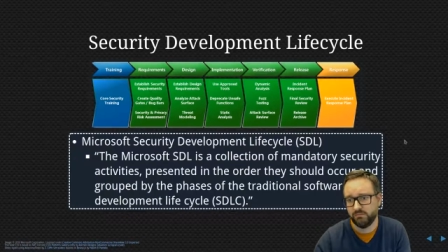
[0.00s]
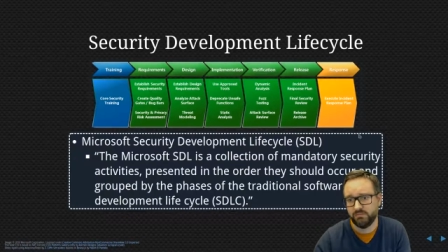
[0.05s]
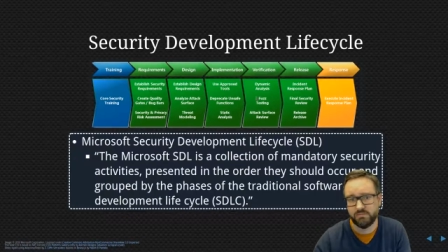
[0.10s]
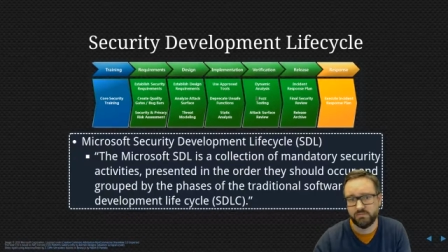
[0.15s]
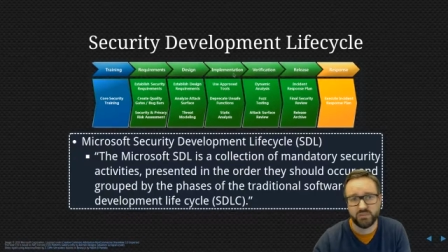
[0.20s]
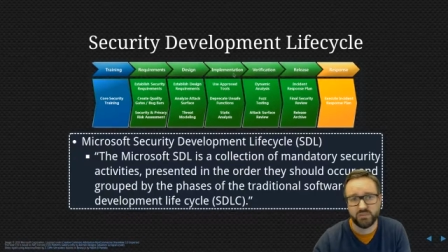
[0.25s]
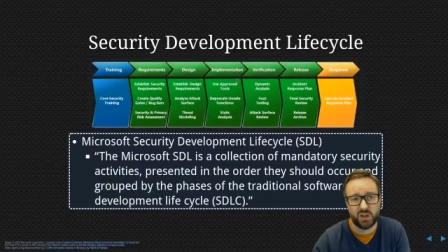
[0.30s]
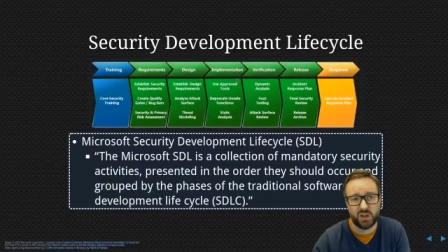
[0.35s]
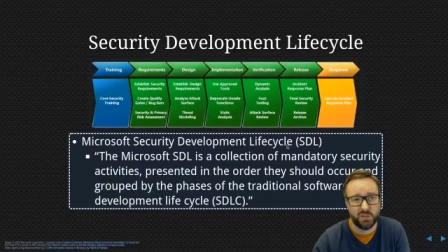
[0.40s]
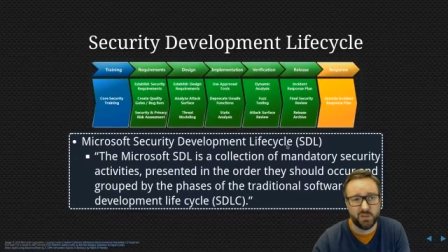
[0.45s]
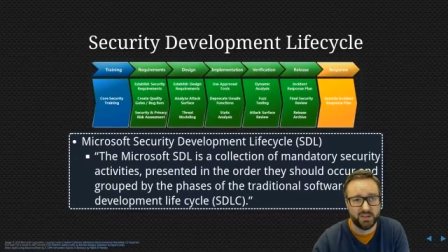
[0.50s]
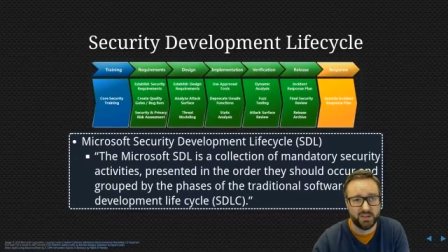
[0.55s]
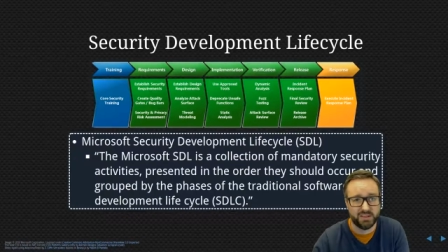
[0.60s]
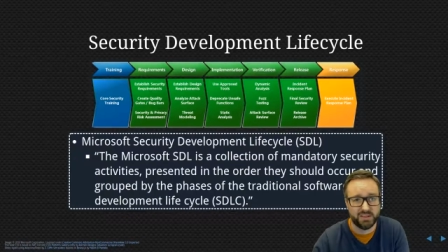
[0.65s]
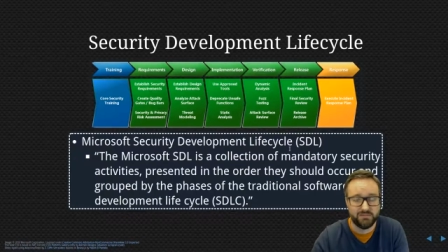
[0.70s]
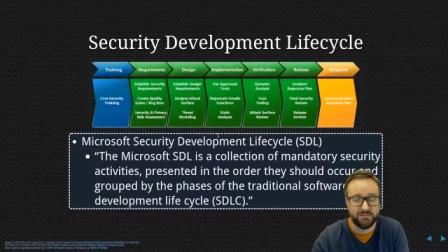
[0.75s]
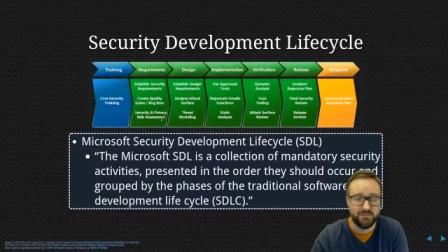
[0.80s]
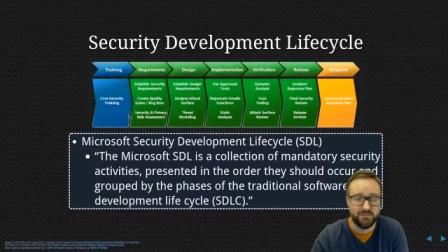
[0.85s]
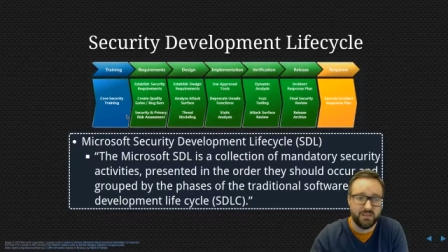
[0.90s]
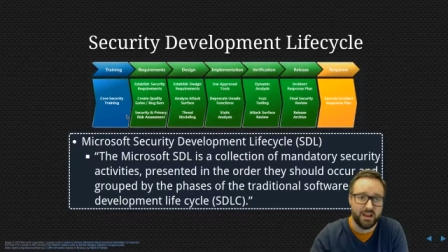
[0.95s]
quite a bit of
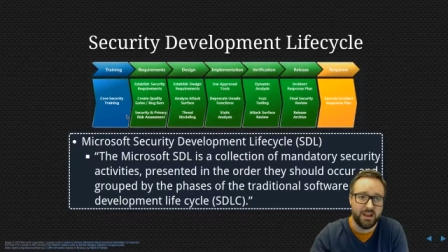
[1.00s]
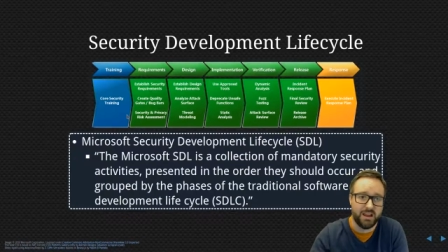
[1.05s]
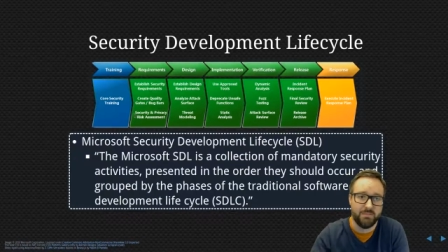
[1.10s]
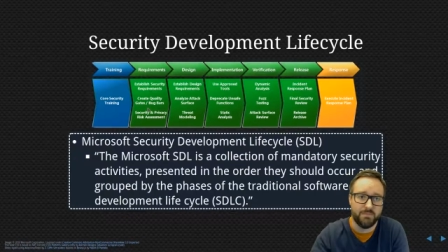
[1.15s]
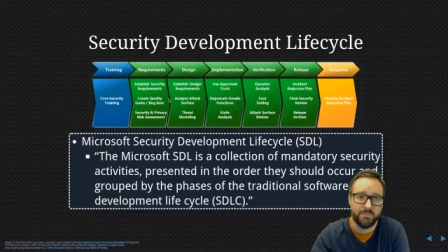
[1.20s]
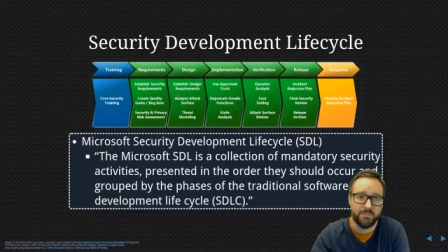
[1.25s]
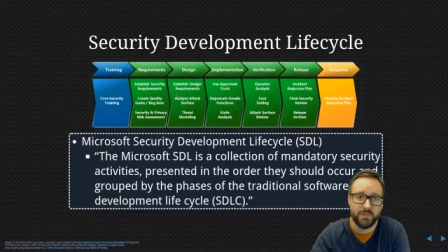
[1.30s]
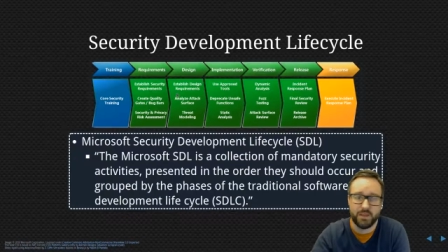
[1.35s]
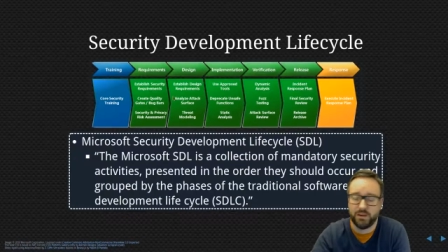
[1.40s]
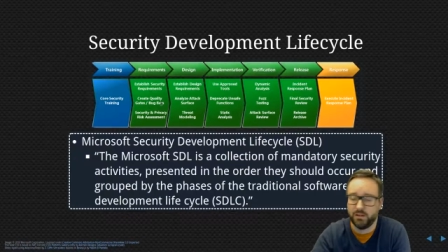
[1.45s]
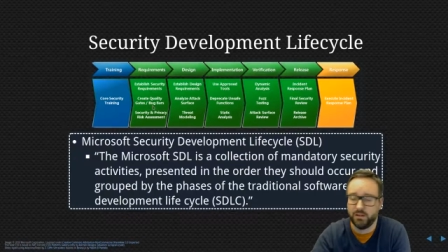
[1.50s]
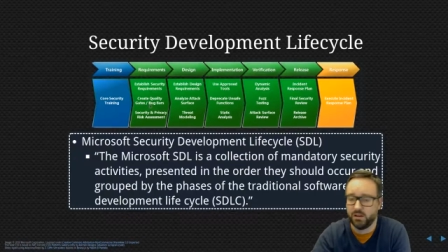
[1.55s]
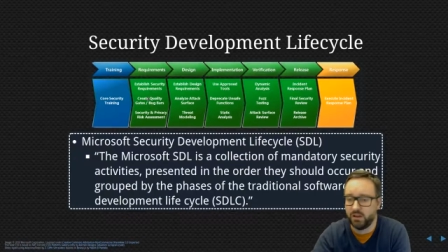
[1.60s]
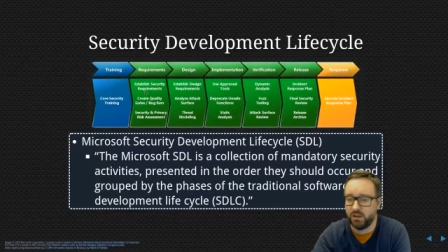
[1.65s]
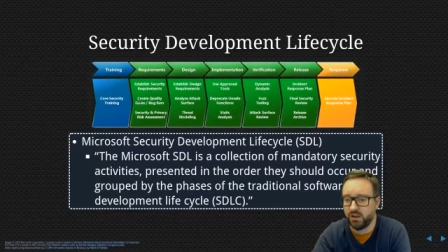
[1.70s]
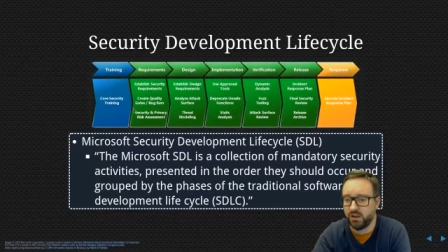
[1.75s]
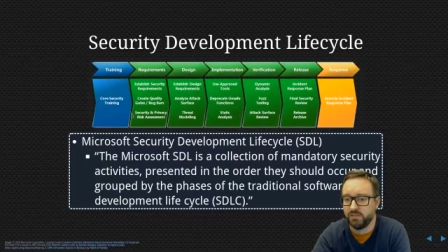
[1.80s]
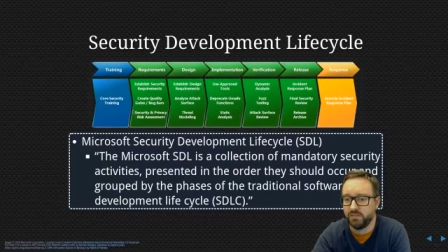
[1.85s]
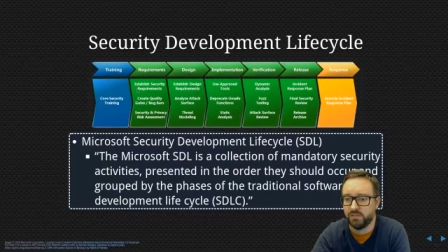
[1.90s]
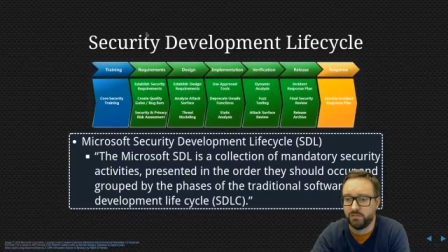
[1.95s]
um, an,
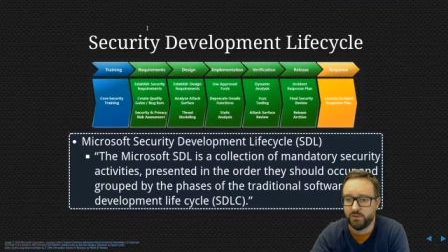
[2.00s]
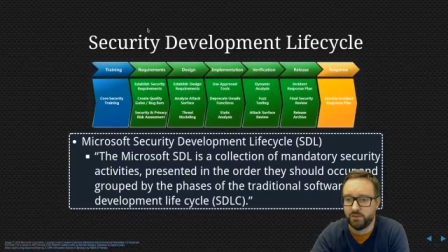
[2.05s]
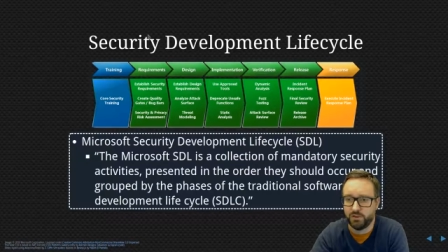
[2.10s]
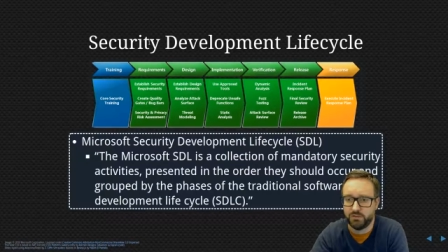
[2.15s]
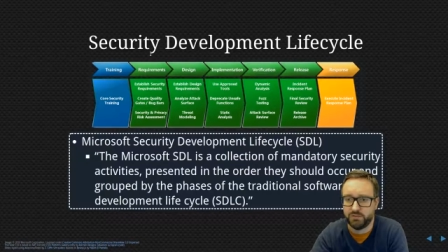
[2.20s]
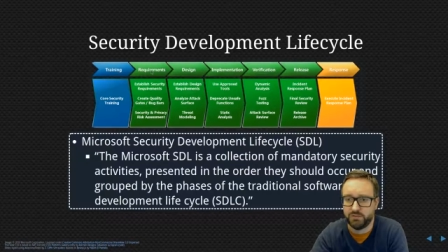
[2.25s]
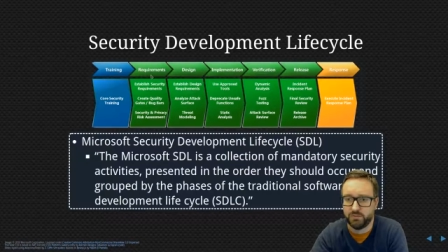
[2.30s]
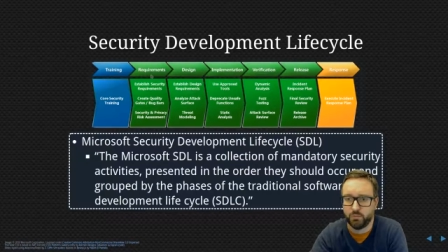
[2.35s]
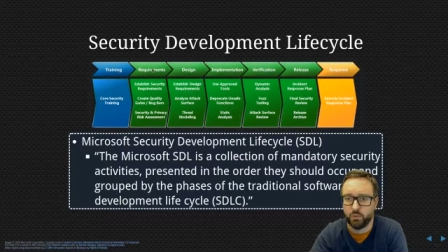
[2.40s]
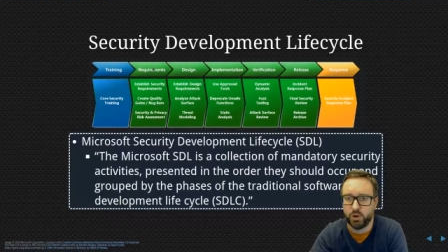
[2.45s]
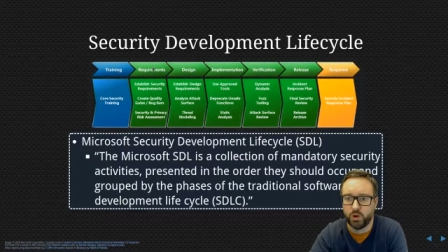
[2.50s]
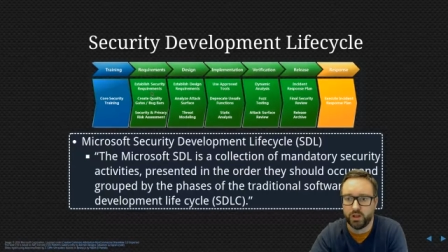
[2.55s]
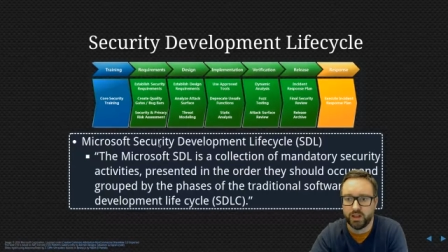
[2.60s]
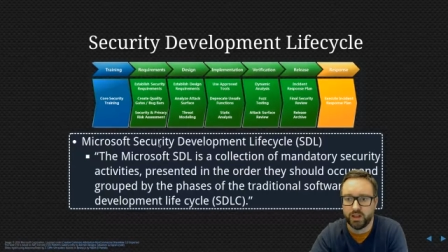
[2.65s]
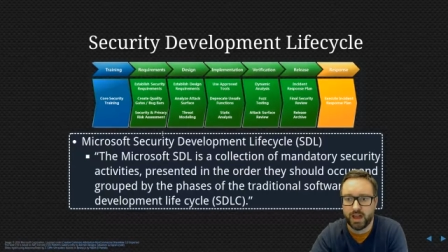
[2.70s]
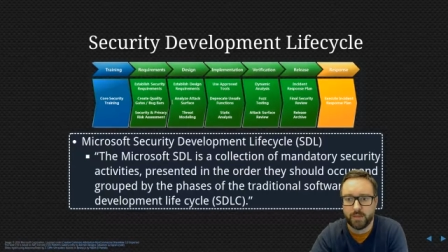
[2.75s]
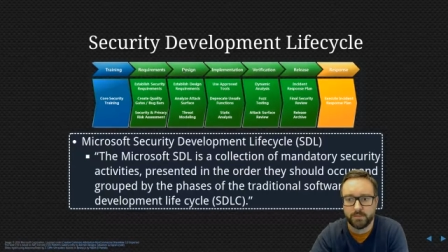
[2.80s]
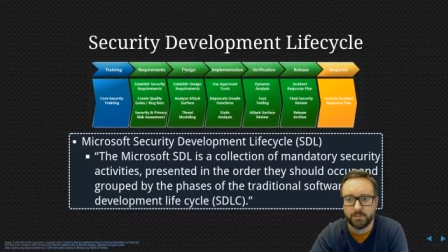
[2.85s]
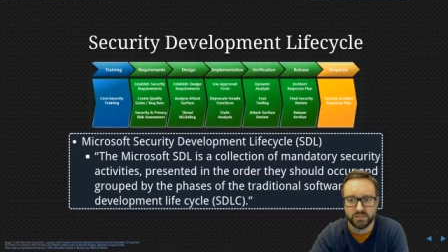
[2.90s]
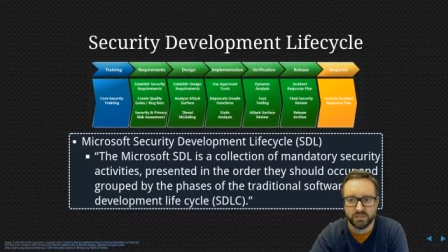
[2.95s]
an, overview of what
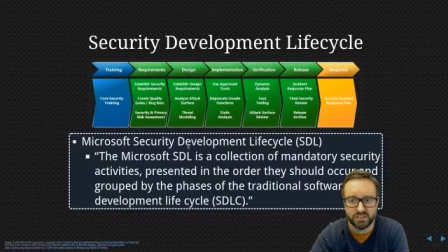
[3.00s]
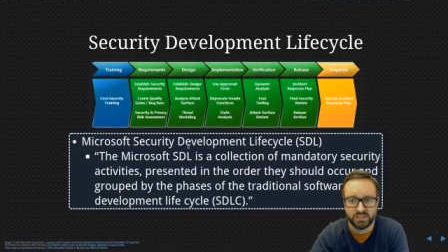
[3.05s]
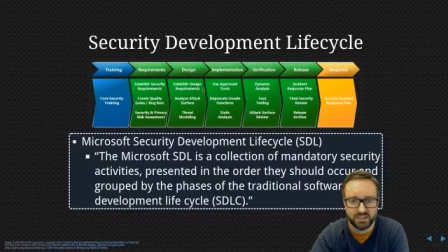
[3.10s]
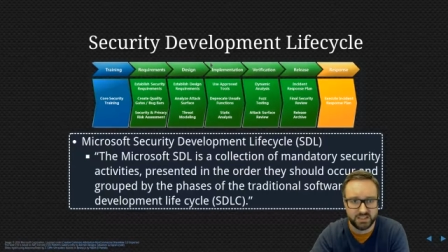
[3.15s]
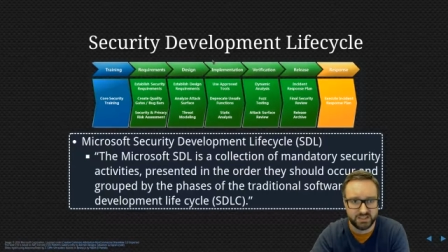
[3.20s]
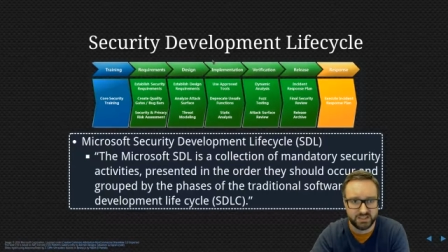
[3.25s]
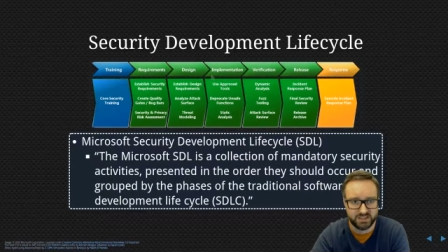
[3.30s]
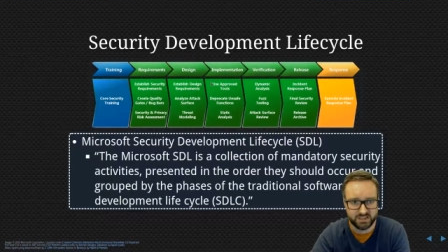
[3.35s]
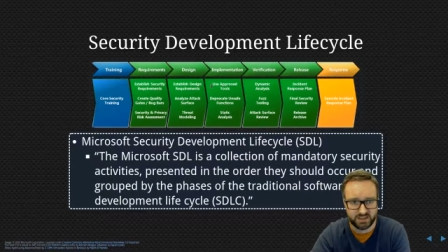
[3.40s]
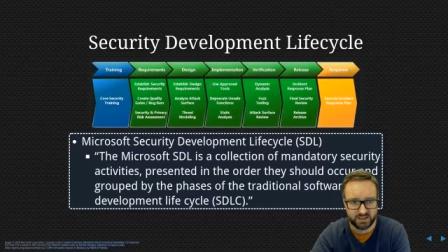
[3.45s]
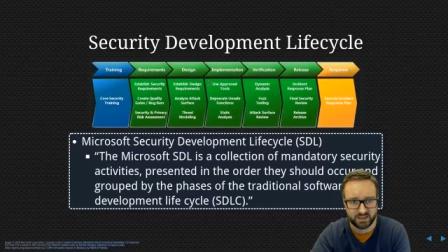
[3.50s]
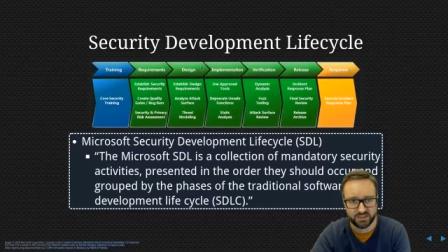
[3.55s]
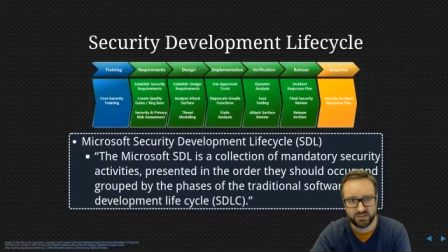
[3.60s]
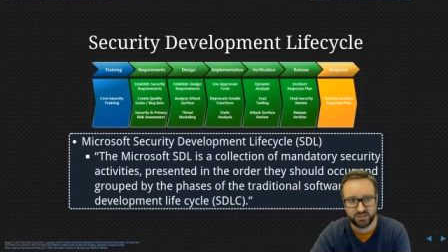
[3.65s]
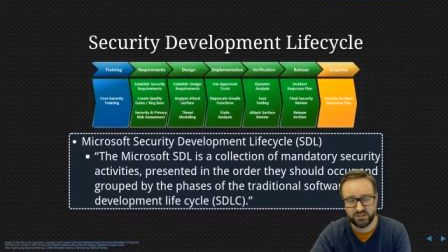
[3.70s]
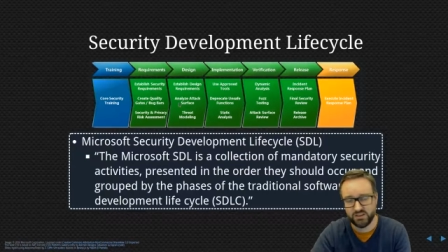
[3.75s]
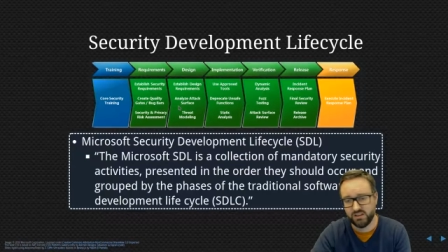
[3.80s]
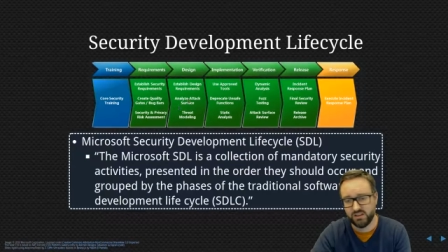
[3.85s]
happens at each stage.